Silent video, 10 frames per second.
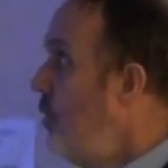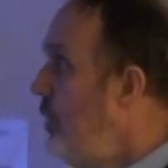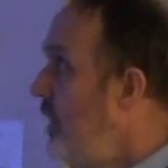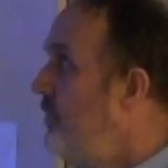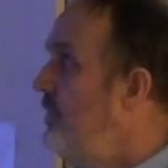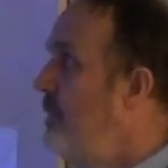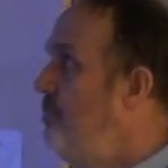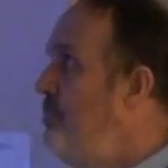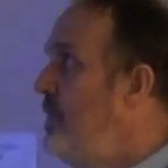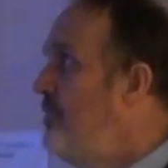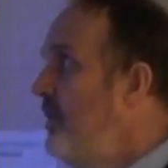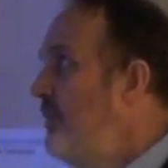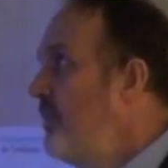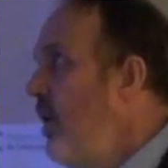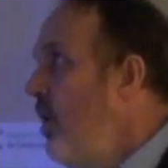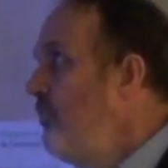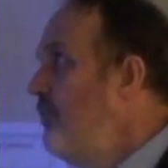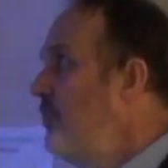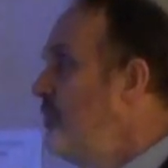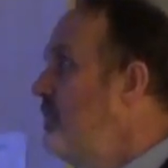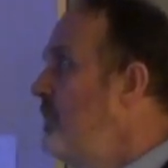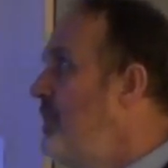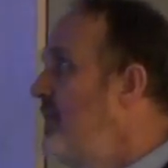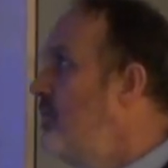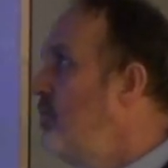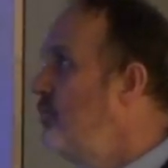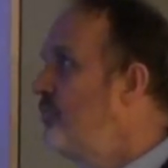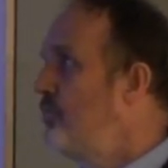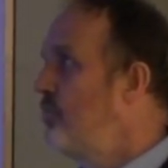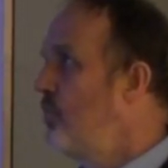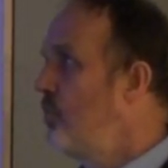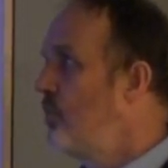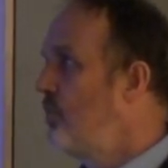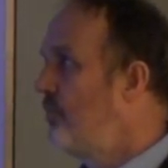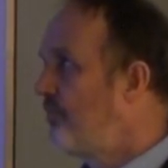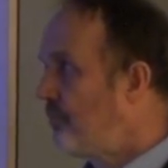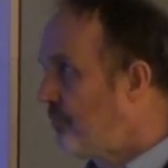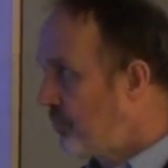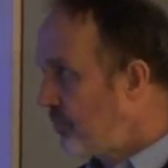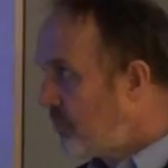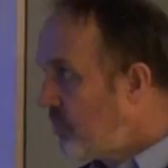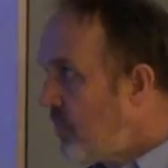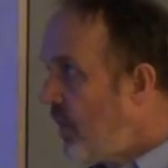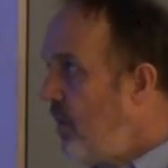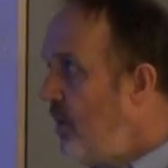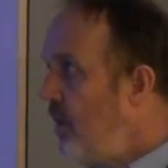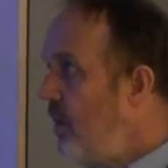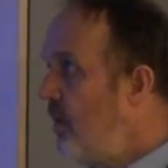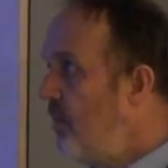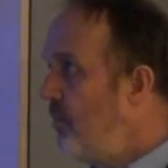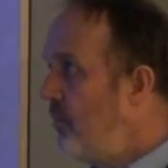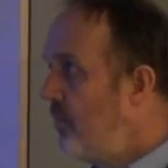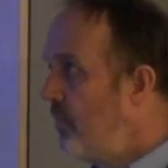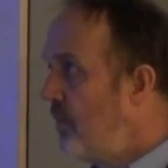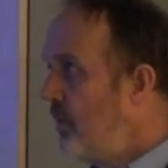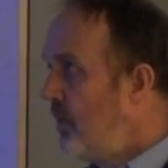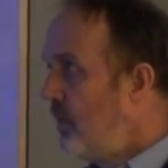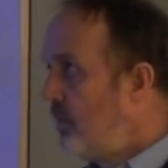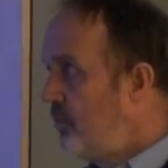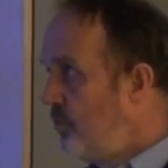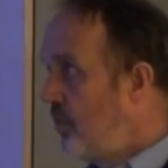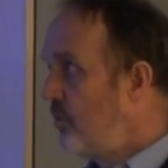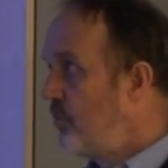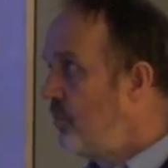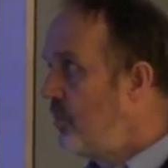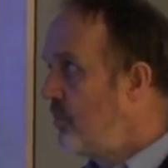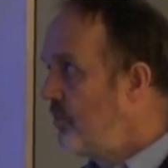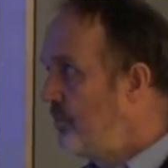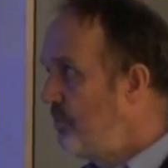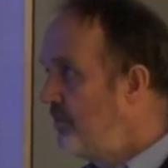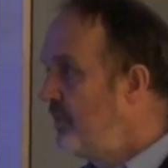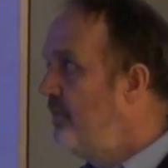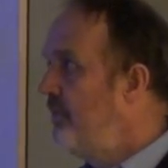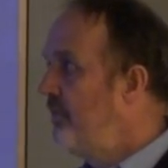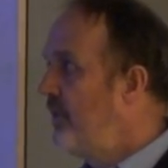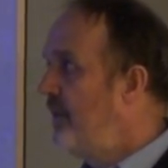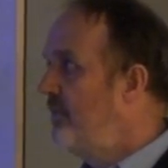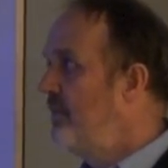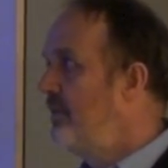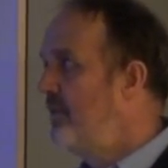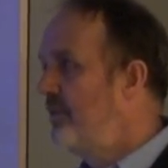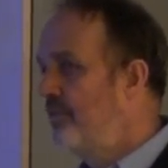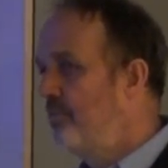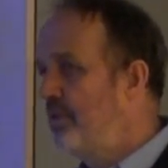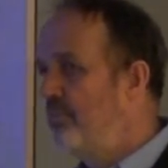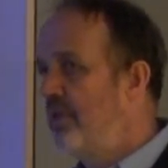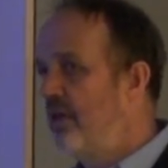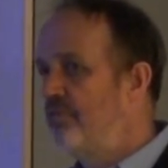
We are the budget of tobacco control uh, to our respondents, and sometimes they